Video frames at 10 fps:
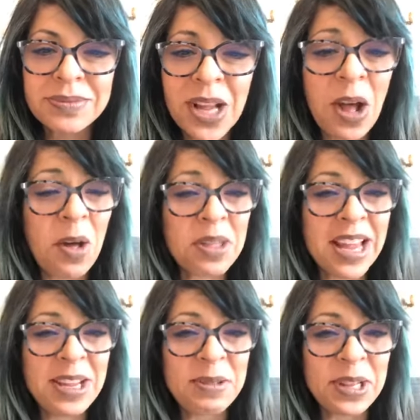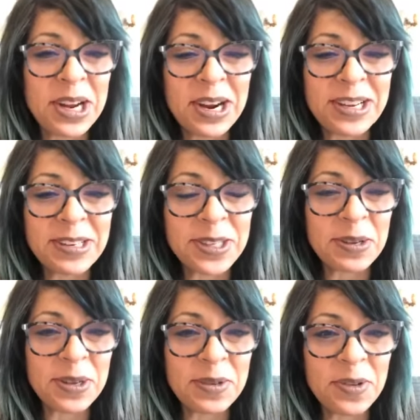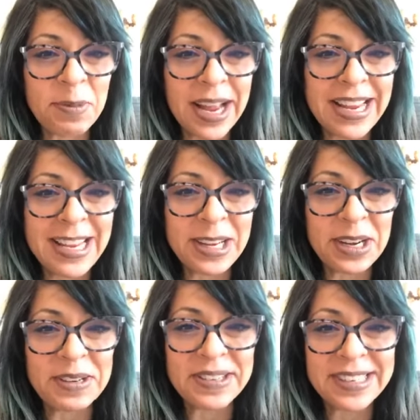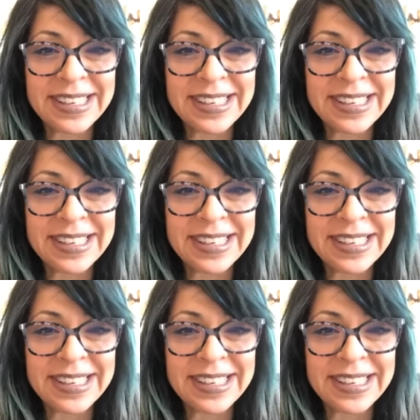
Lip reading: Oh, thank you, Lara. You're so good for my ego.